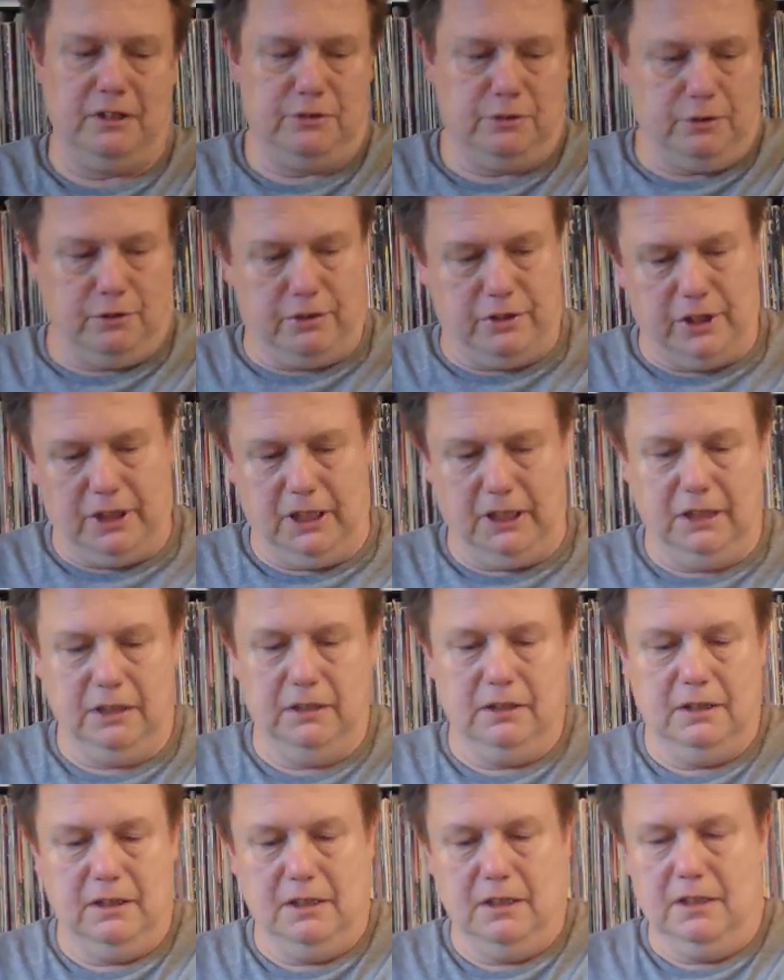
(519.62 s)
sort of thing.
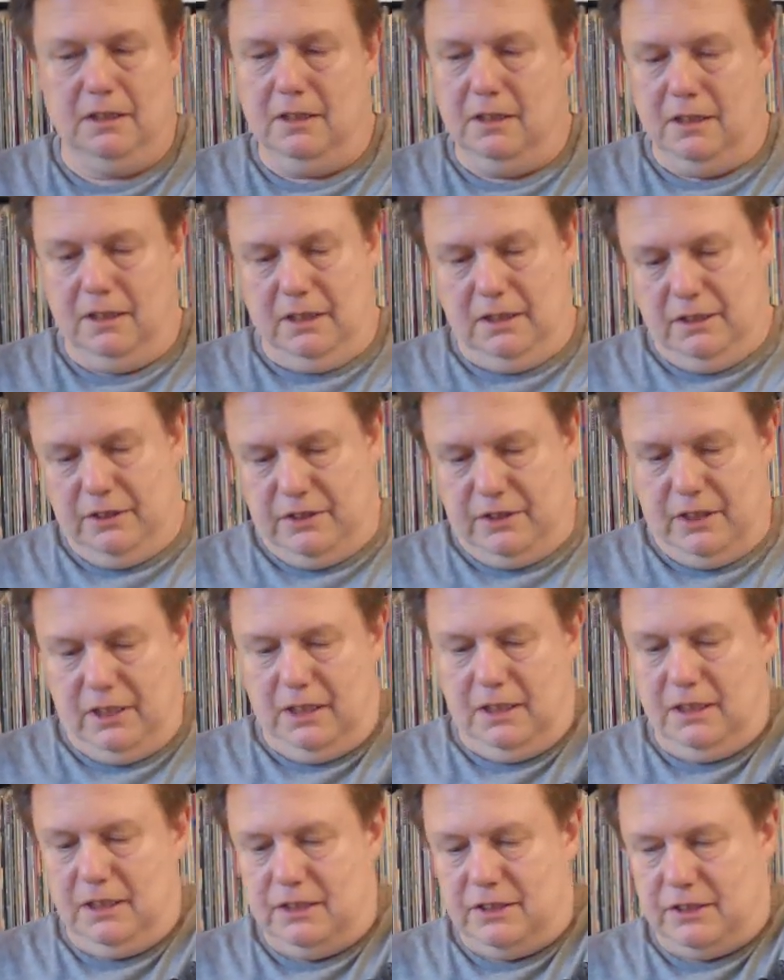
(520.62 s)
Here's
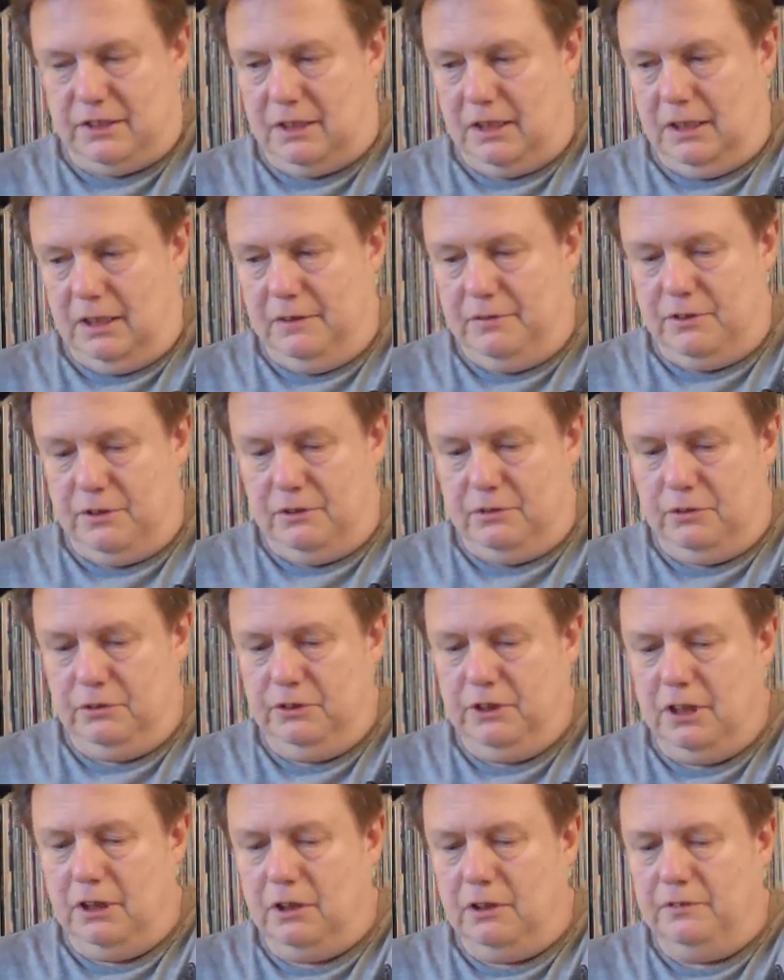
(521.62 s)
the inner sleeve, so
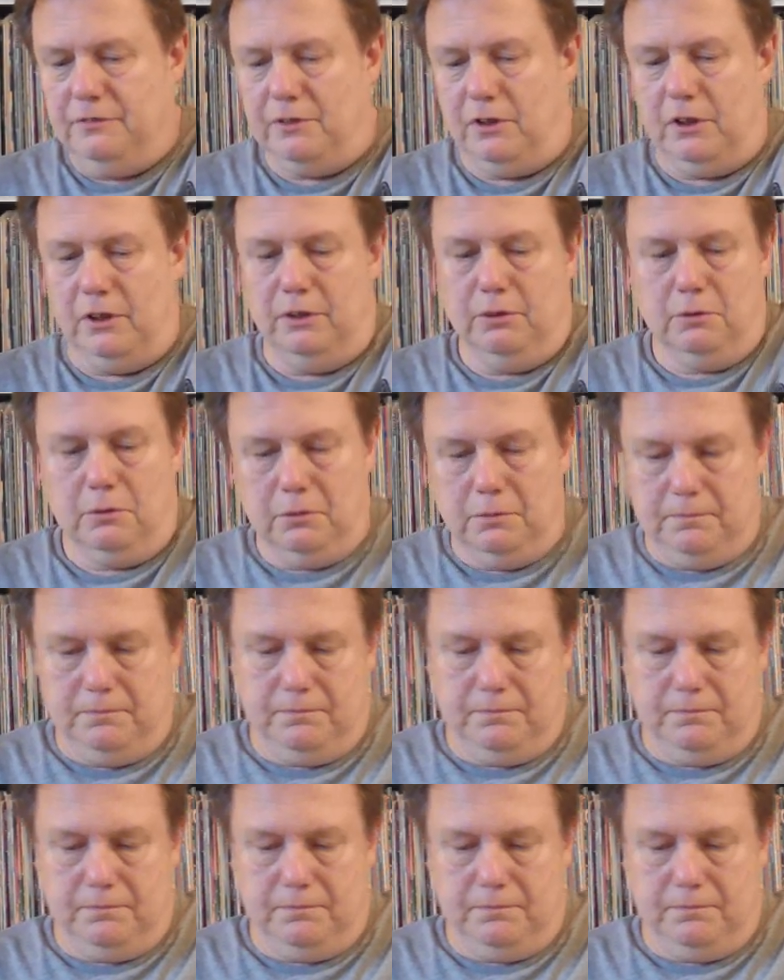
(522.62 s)
yellow vinyl.